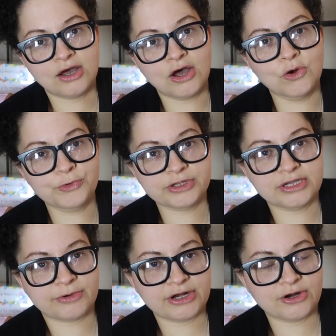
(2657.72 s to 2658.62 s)
a
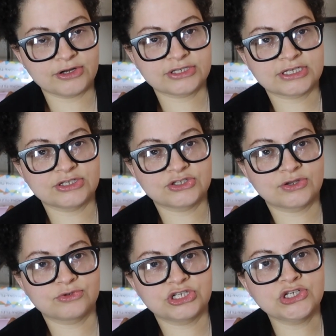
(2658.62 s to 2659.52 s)
really great artist, and
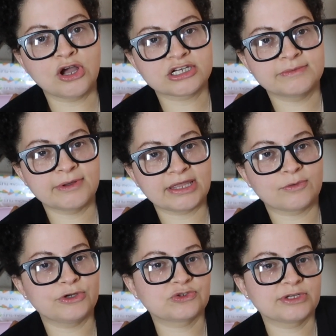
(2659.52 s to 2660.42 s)
so she talked to me about
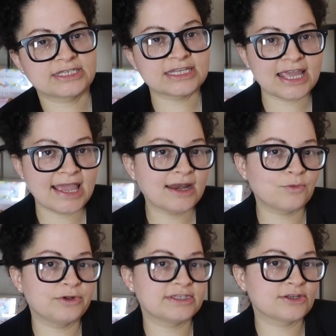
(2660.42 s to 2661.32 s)
like which ones to get
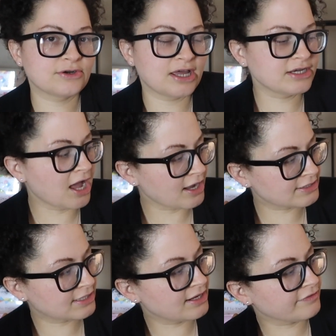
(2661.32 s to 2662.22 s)
and ones that are
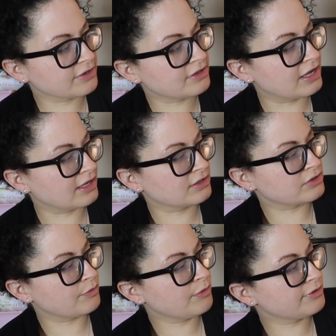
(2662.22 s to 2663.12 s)
non-toxic and everything.
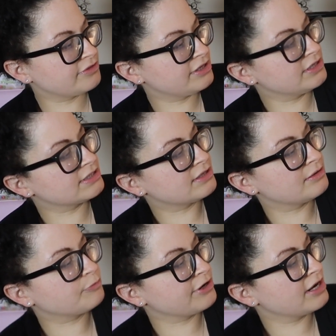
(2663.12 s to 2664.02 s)
So I went with these.
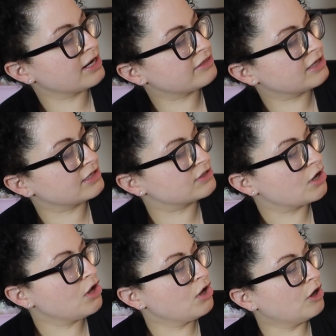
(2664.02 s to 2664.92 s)
The brand I think is
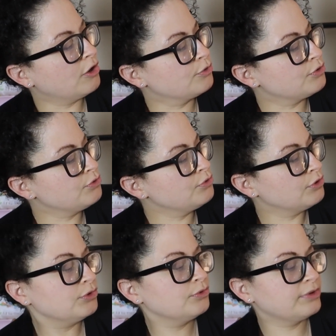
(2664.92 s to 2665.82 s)
Oh Hoo
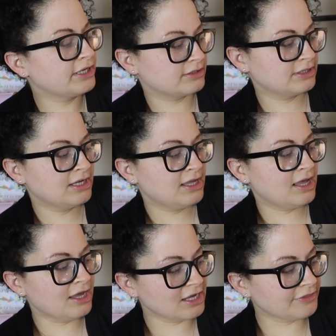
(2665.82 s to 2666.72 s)
Hoo, and
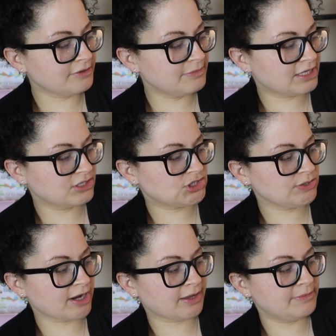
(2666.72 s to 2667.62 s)
I got them because she
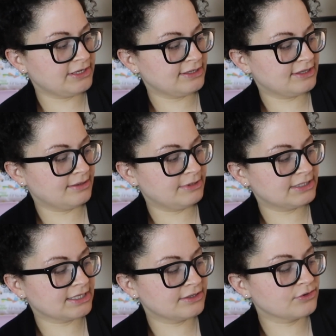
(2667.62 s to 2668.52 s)
recommended them
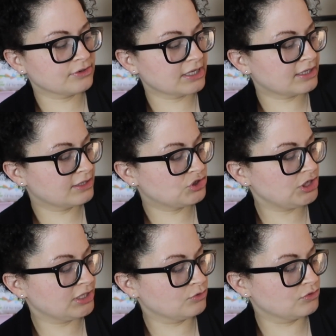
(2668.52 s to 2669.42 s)
and said they're like,
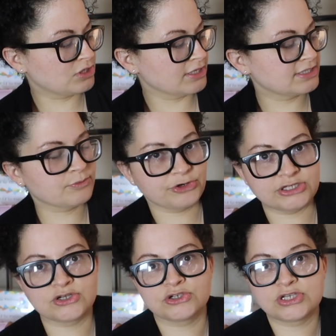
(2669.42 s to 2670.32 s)
she had done some
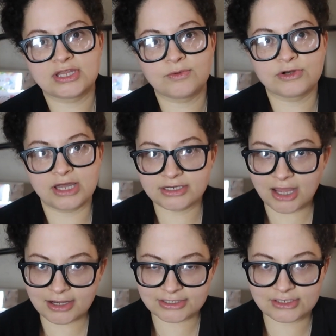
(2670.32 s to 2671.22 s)
research and they were
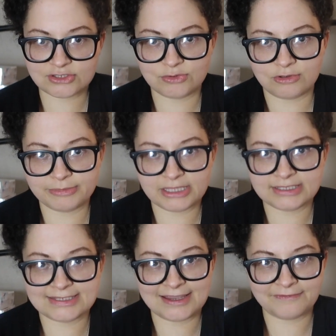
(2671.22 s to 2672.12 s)
non-toxic, so it'll be
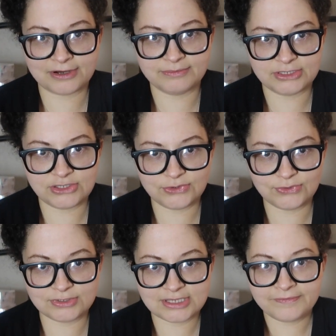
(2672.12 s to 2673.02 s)
like safe for him to
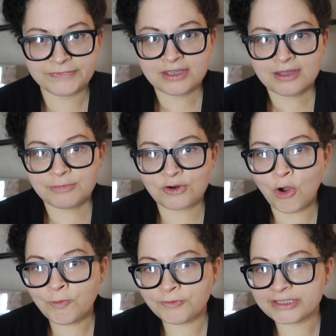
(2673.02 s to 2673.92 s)
use. But
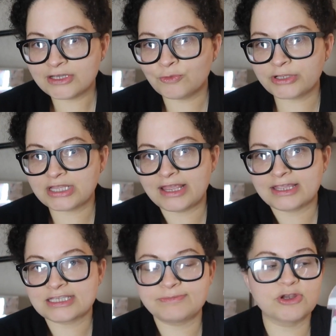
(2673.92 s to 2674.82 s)
hopefully he'll really like
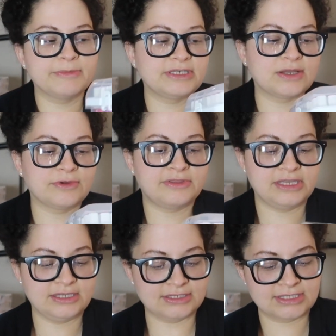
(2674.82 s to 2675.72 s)
experimenting with
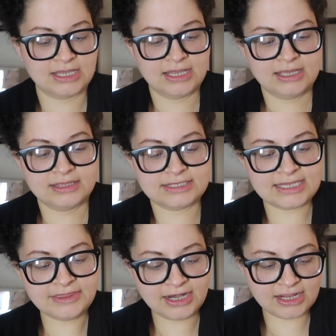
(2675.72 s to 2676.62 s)
these. The
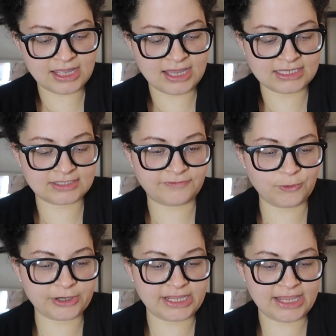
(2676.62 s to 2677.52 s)
set that I got has
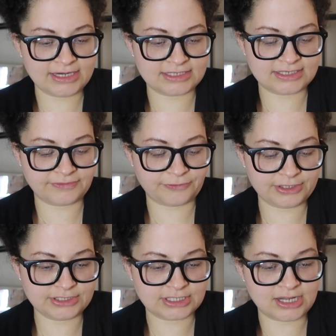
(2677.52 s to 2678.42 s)
48
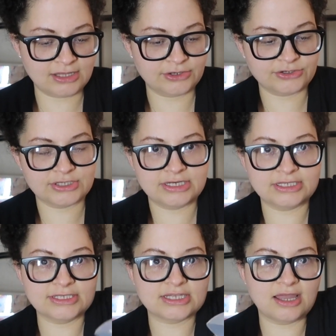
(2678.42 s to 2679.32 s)
different colors, and it
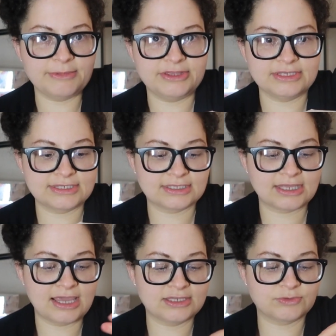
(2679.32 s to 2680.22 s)
does come in this
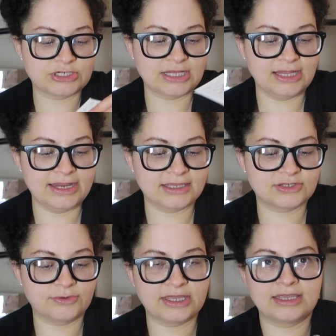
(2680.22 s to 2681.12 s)
case, which I like,
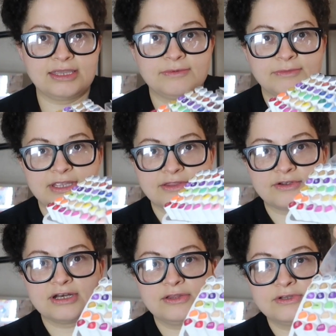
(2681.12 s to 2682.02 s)
so they can keep them together.
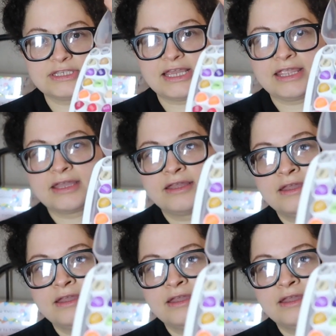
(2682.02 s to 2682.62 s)
And it looks like